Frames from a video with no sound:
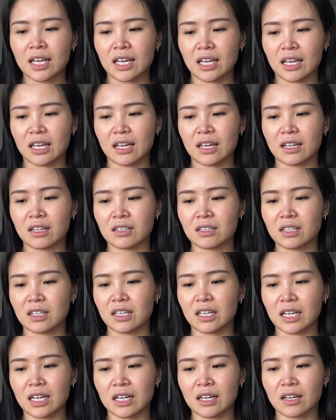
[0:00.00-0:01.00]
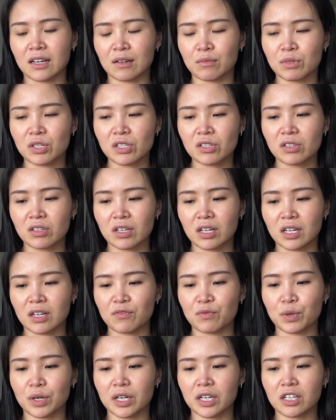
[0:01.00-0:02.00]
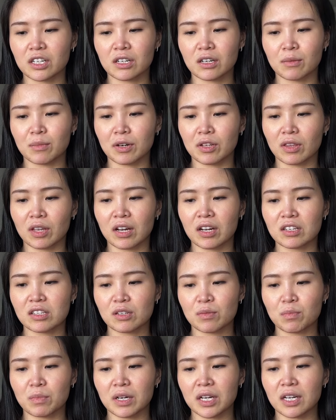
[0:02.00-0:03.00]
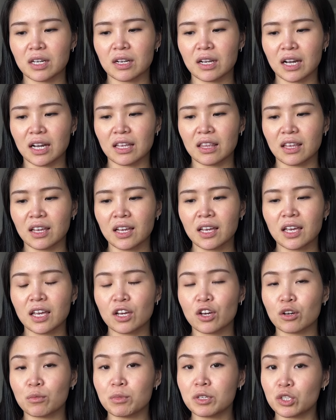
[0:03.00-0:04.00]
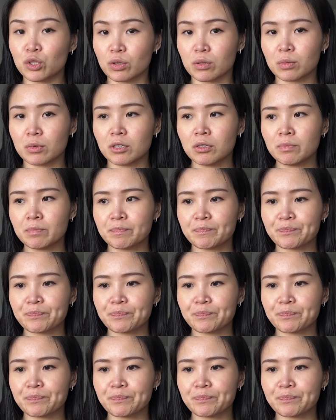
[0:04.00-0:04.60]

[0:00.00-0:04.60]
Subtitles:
And yeah, I'm just kind of worried about that, but I think it could be doable.